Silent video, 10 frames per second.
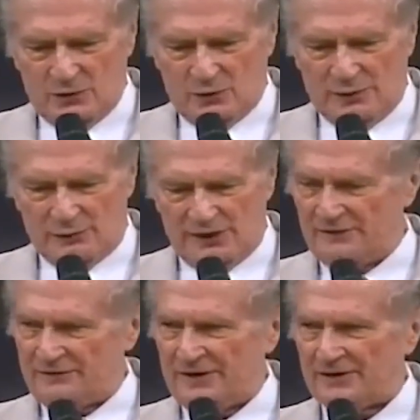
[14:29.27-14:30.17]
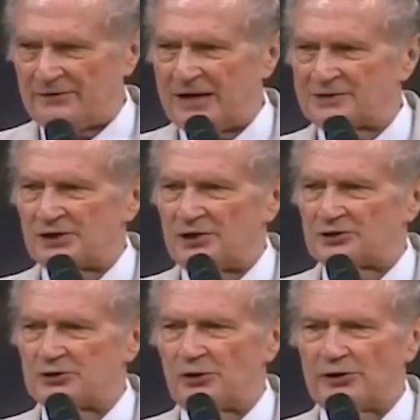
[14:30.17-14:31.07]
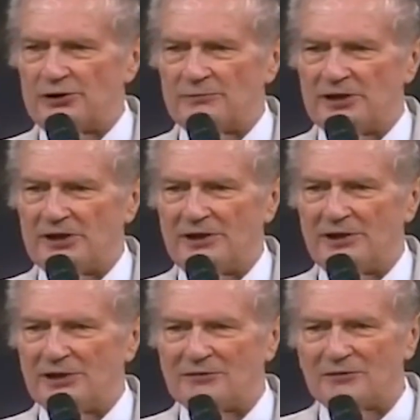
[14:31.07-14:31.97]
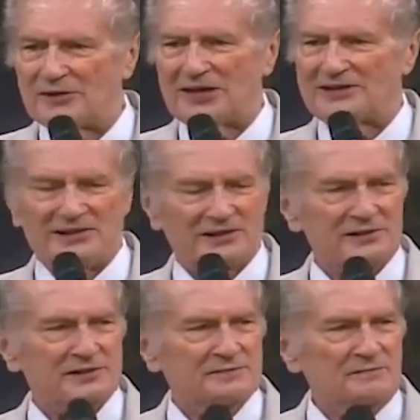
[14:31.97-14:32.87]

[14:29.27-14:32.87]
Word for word: We were in the fairgrounds auditorium there. I'll never forget this.